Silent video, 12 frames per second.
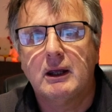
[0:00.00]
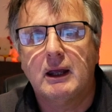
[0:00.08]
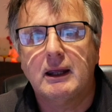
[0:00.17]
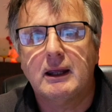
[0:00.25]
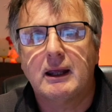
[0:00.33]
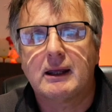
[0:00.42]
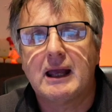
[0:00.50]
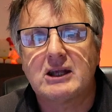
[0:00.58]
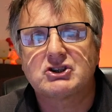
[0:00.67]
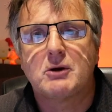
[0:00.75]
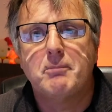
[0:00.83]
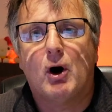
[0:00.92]
it
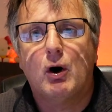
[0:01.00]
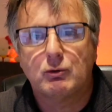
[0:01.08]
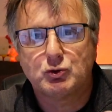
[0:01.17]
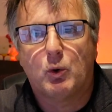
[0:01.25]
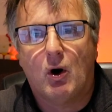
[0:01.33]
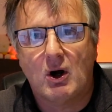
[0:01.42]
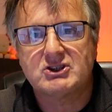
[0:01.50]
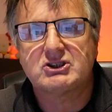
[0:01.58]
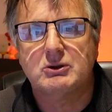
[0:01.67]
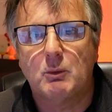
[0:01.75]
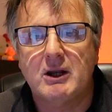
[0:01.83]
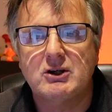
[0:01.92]
gets compiled
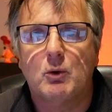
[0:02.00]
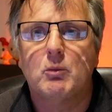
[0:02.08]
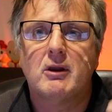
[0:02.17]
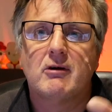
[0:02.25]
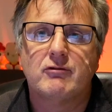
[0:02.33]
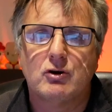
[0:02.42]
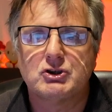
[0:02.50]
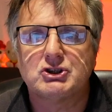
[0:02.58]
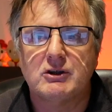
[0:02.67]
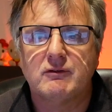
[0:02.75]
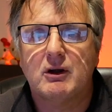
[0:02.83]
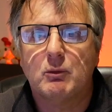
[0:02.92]
twice. You end up with a
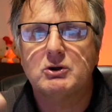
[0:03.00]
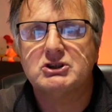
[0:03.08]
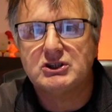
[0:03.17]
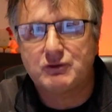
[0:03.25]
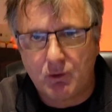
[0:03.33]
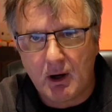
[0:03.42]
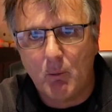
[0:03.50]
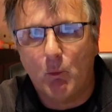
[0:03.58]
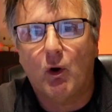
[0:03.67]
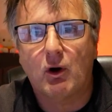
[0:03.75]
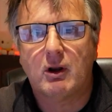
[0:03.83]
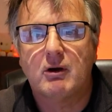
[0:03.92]
version of it which is for
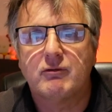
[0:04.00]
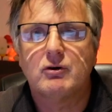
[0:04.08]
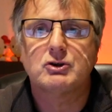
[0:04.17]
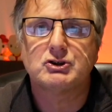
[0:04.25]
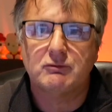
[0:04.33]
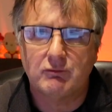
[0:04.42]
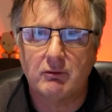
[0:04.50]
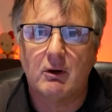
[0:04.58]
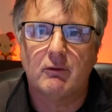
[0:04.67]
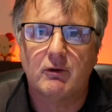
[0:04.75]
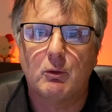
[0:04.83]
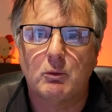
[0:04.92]
M1 and a version
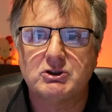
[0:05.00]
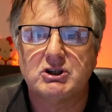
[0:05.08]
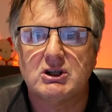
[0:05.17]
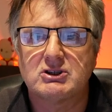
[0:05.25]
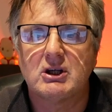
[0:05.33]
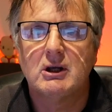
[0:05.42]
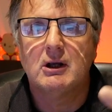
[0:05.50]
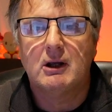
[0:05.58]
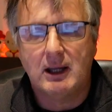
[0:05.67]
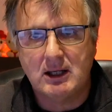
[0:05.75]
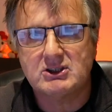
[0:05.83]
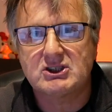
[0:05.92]
of it which is
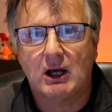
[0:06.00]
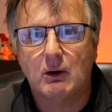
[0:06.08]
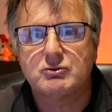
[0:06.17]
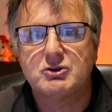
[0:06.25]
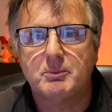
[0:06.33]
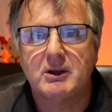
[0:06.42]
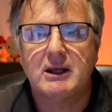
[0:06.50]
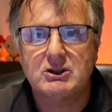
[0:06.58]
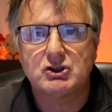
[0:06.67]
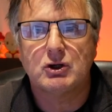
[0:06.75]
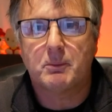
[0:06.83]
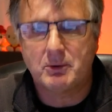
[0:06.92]
Intel to be
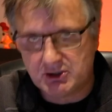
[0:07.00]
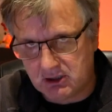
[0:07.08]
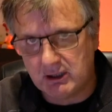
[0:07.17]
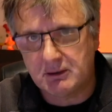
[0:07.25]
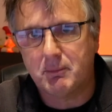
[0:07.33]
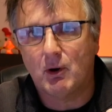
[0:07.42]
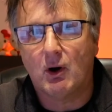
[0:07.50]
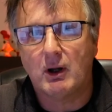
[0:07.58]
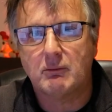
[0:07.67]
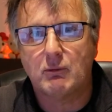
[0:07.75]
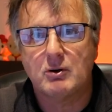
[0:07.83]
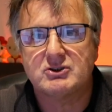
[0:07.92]
interpreted
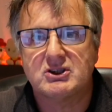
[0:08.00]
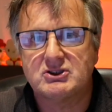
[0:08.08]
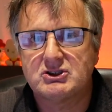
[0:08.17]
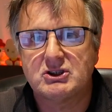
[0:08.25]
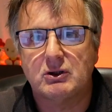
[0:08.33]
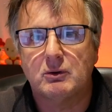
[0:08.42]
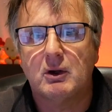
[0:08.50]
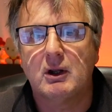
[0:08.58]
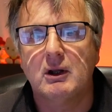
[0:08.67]
by Rosetta 2.